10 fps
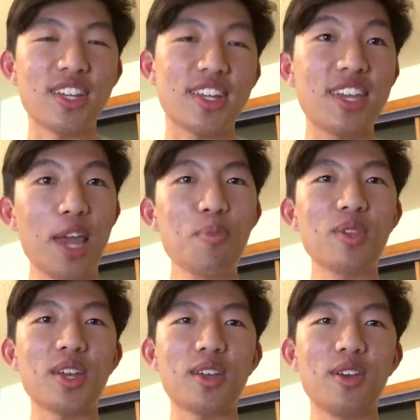like
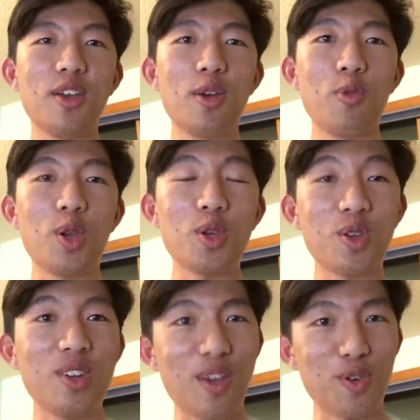gambling, where you
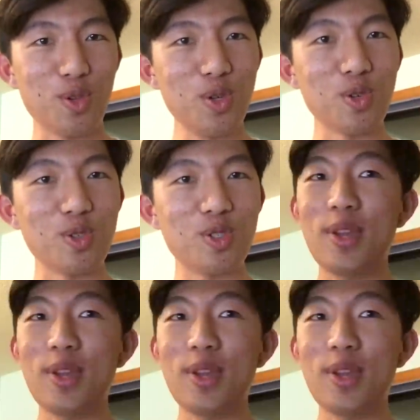could never lose.